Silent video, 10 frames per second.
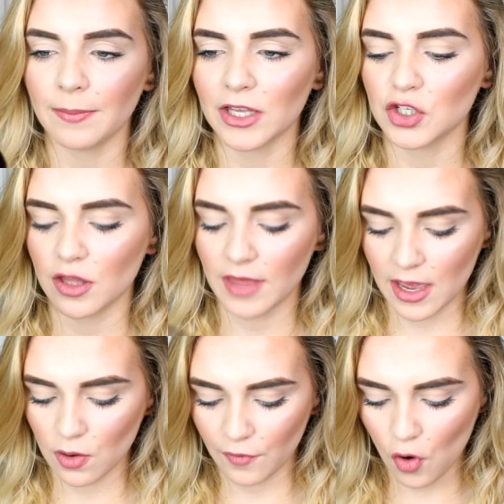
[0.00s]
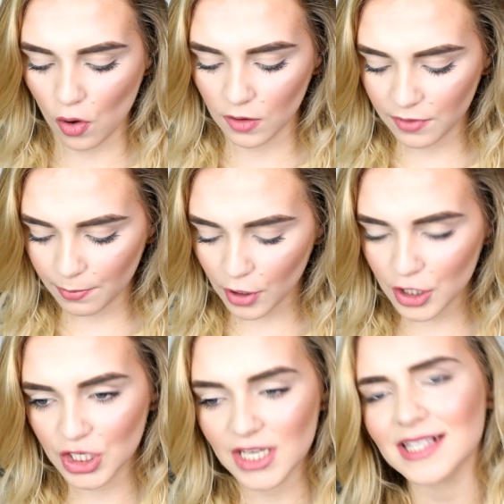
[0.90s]
mention that out of all of the
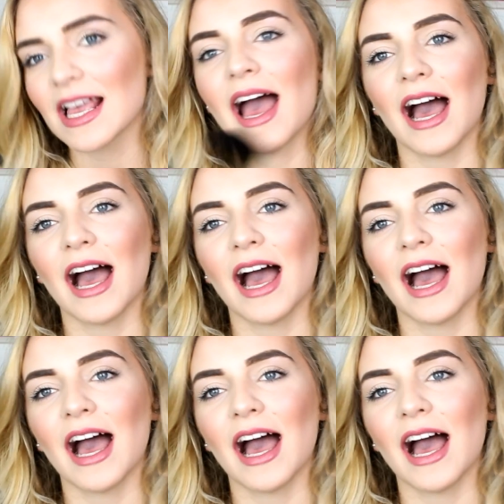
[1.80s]
brushes,